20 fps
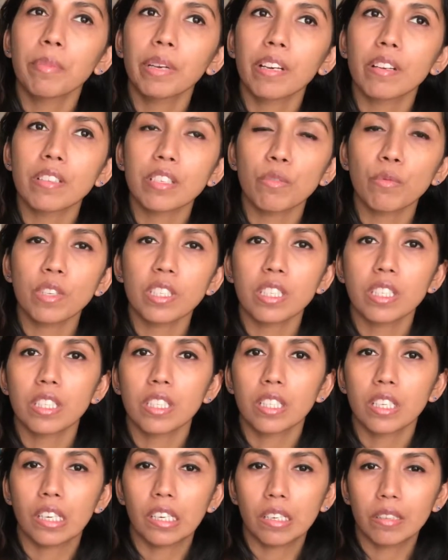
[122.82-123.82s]
because
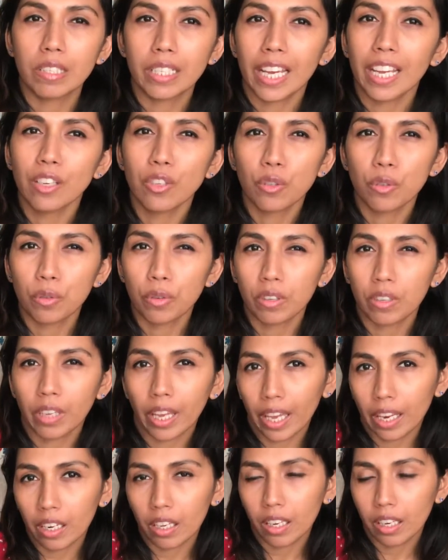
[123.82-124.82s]
I tend to
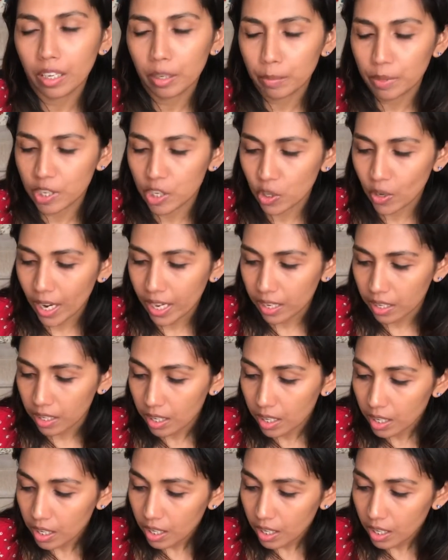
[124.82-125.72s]
get a little bit drier.